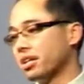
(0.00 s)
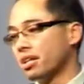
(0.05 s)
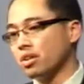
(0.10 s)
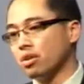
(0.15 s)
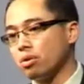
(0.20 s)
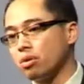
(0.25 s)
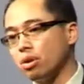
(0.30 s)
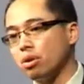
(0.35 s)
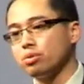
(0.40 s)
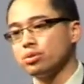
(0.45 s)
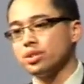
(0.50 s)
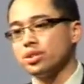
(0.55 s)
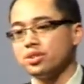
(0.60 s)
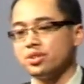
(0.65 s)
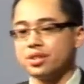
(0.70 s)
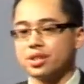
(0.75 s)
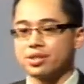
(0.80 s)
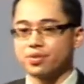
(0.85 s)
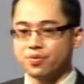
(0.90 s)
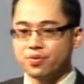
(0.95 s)
know, close to
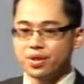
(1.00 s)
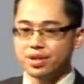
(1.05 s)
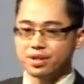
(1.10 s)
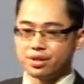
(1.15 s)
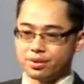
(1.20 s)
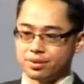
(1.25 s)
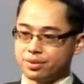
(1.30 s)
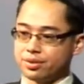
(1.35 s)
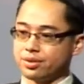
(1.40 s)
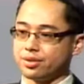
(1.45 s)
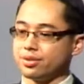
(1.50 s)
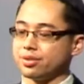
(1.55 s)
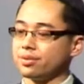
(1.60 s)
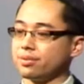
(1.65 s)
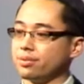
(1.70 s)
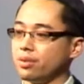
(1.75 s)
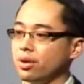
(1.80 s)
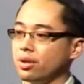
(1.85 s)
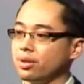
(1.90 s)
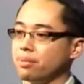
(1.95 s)
six figures,
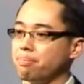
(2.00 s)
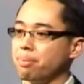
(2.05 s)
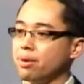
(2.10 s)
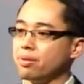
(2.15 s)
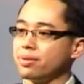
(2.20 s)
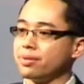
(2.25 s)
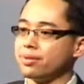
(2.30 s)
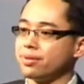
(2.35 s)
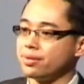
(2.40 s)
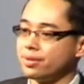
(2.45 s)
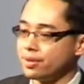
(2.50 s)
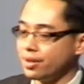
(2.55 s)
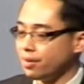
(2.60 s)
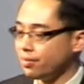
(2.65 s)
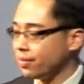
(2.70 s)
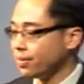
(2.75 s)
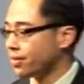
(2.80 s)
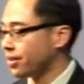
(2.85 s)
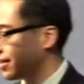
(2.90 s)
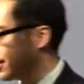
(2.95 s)
all the bonuses and
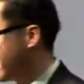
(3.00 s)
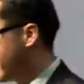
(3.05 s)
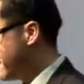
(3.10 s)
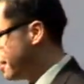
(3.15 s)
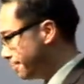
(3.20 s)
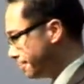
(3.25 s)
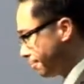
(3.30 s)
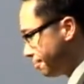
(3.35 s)
everything.